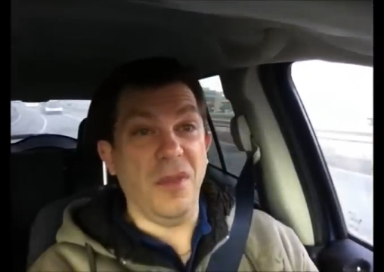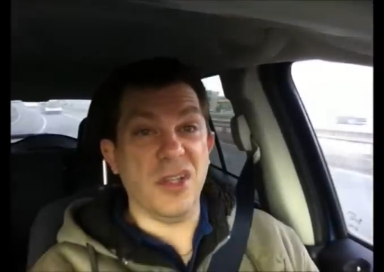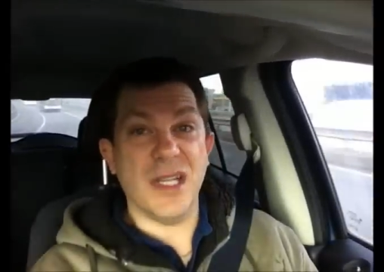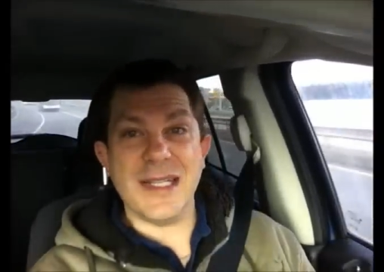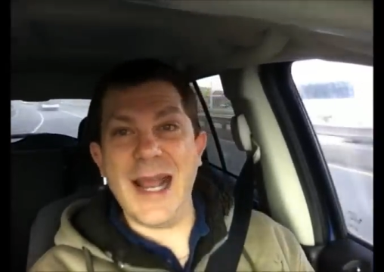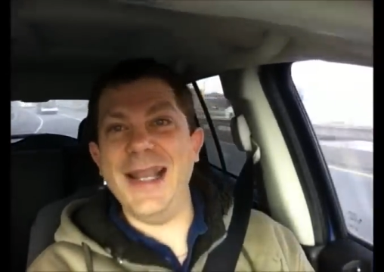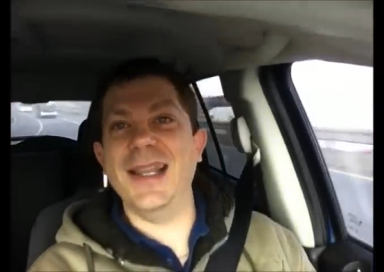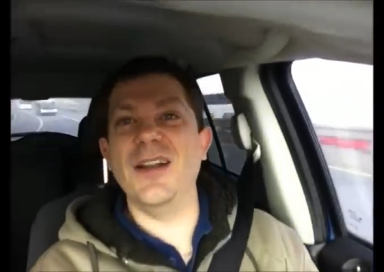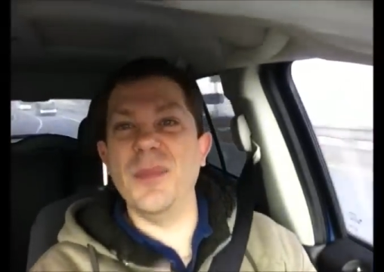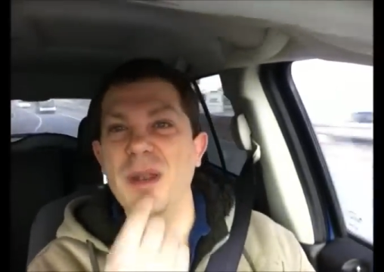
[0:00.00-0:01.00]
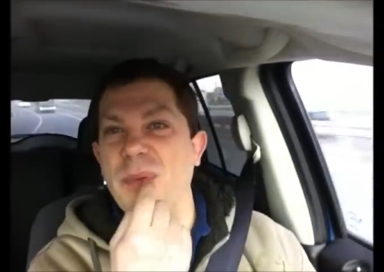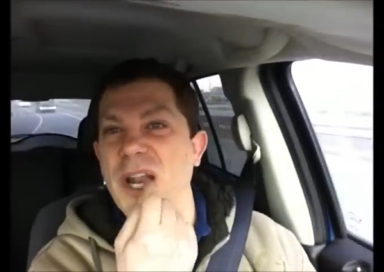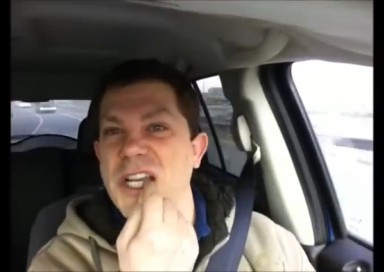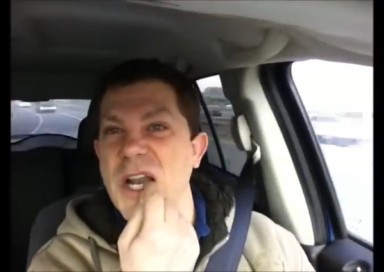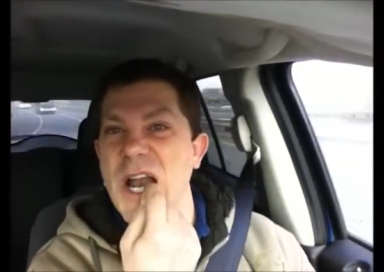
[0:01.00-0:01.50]
There's a tiny little bit of
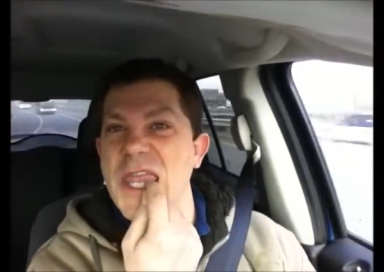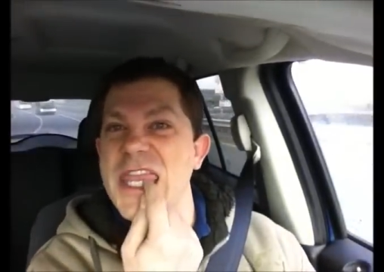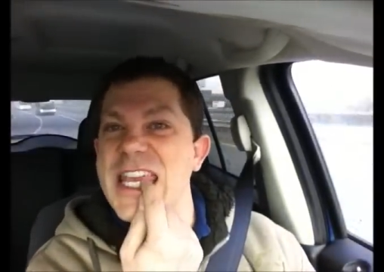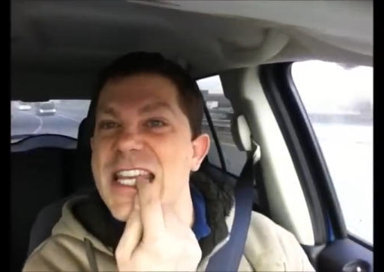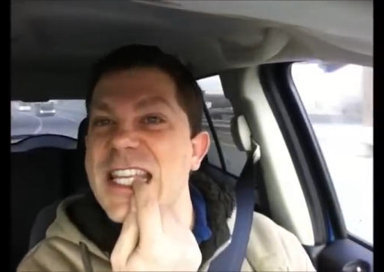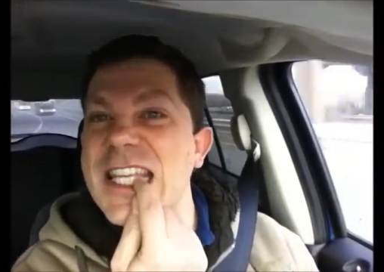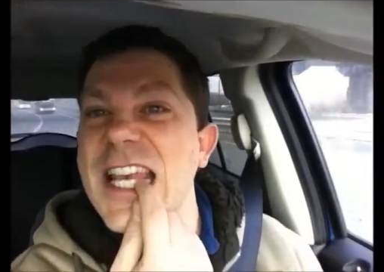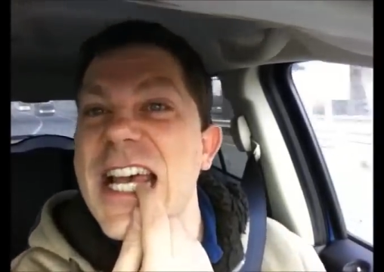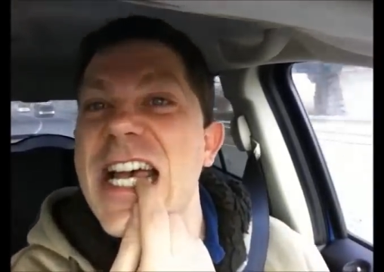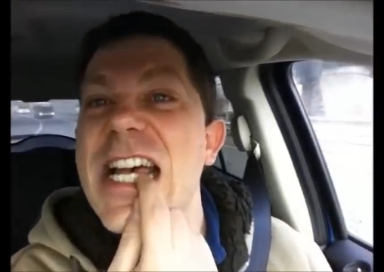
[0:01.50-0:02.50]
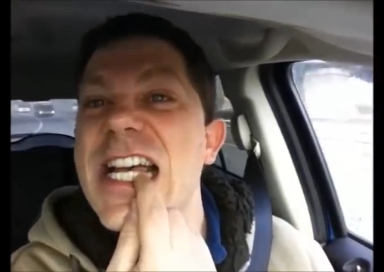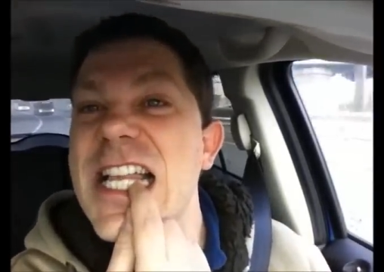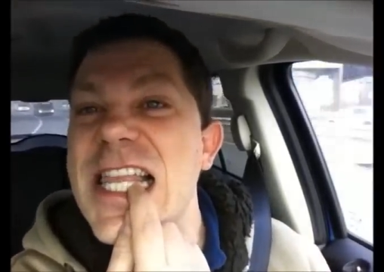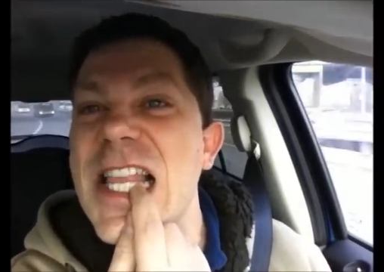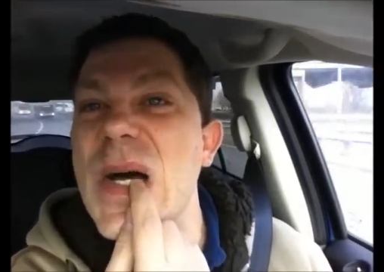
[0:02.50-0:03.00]
pressure on this
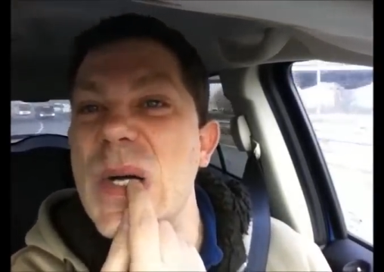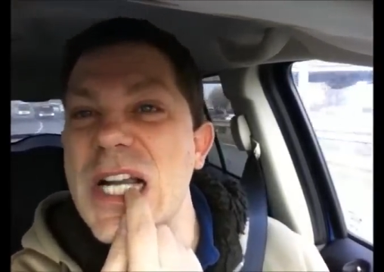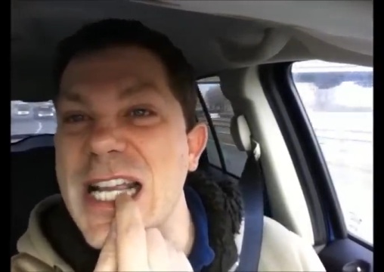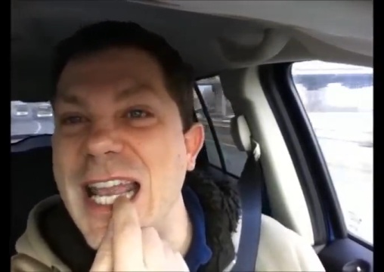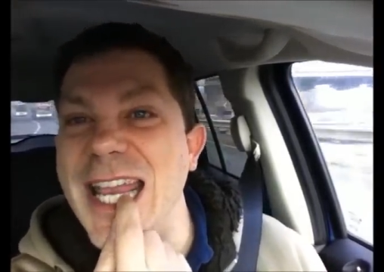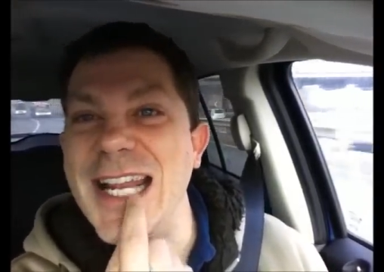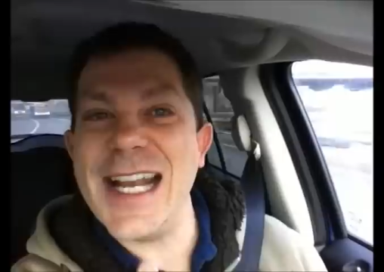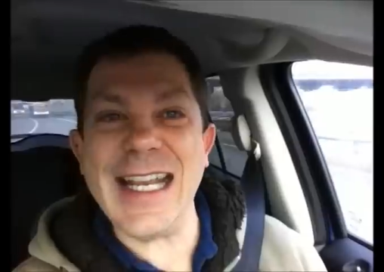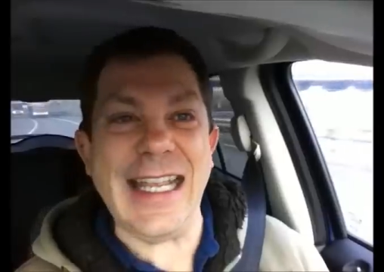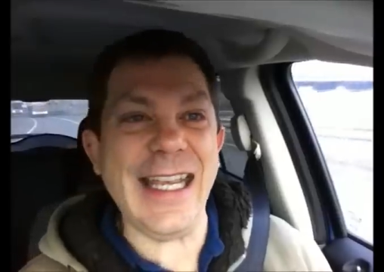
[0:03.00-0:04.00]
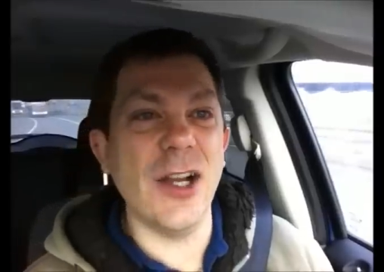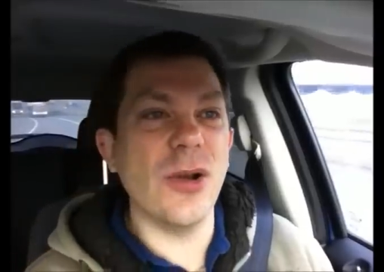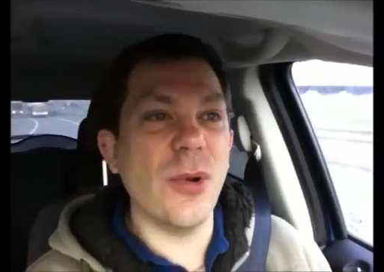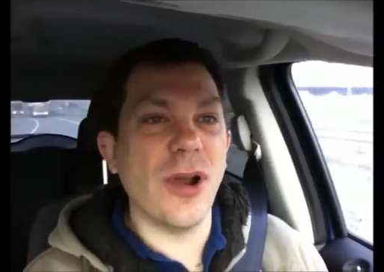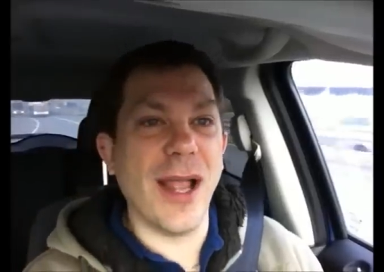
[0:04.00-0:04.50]
lower canine
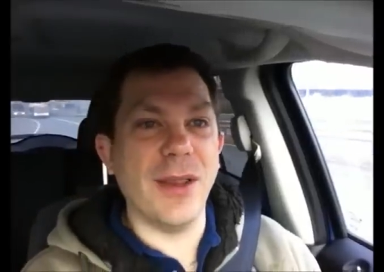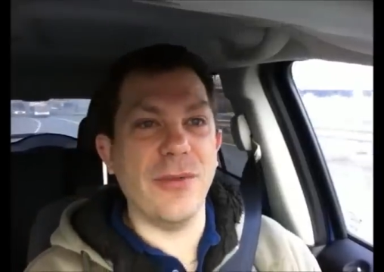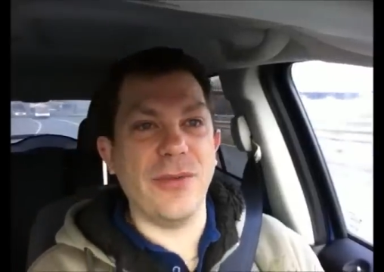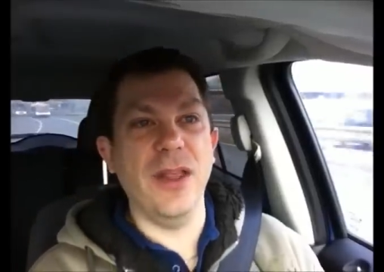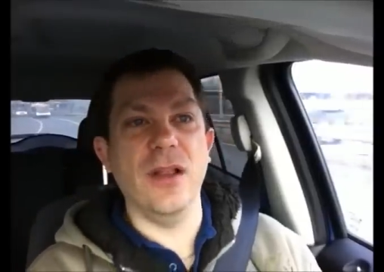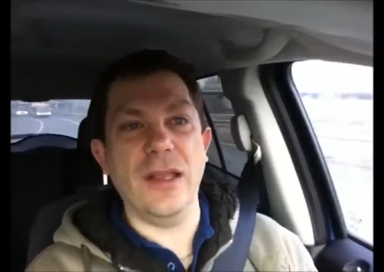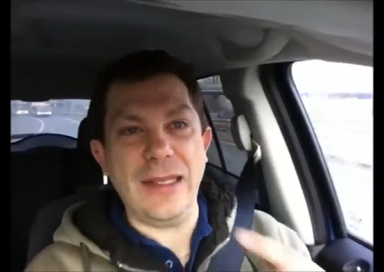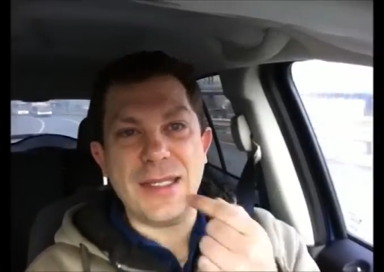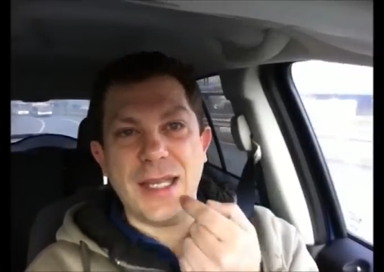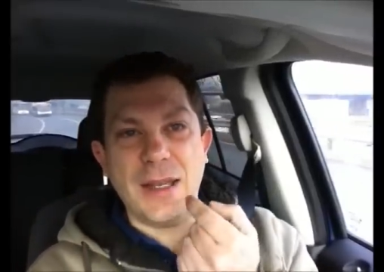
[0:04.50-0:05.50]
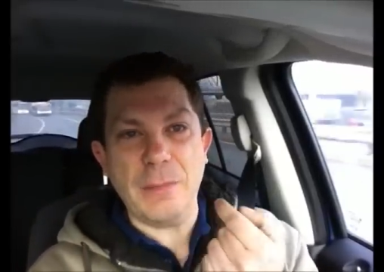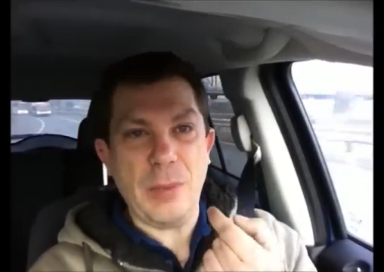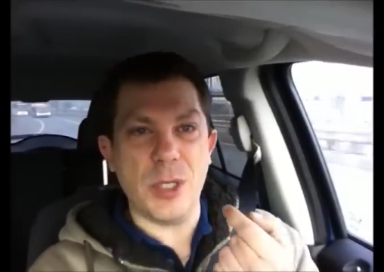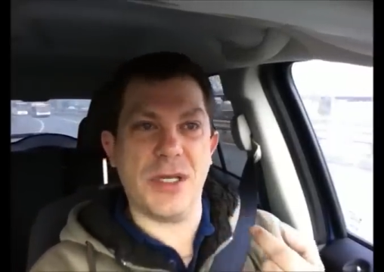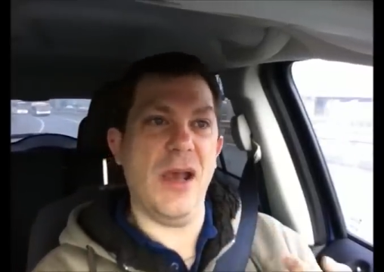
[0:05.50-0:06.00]
here where I can feel it's getting
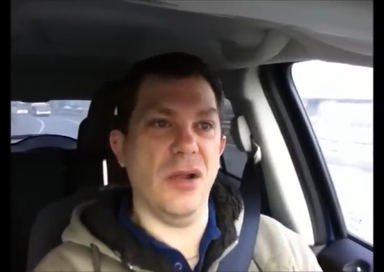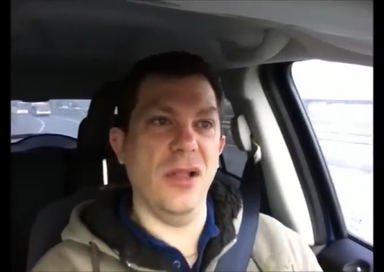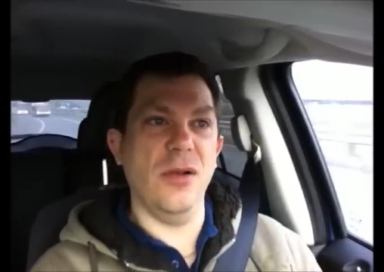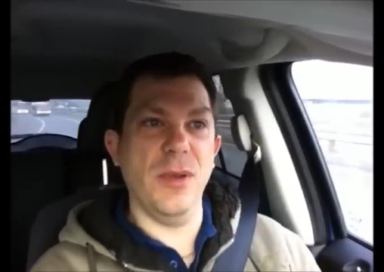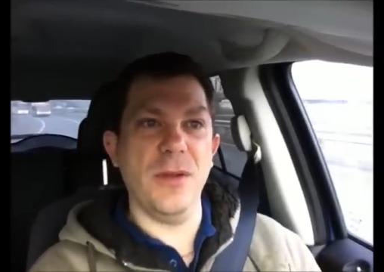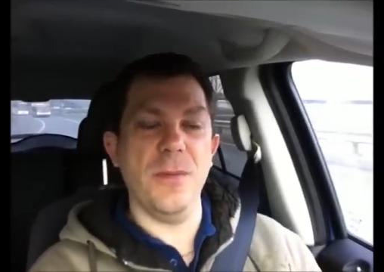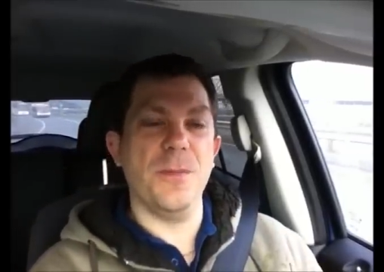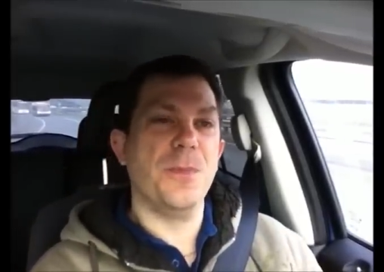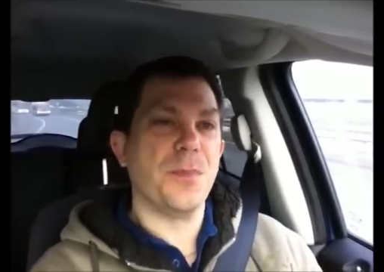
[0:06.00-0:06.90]
pushed out a little bit.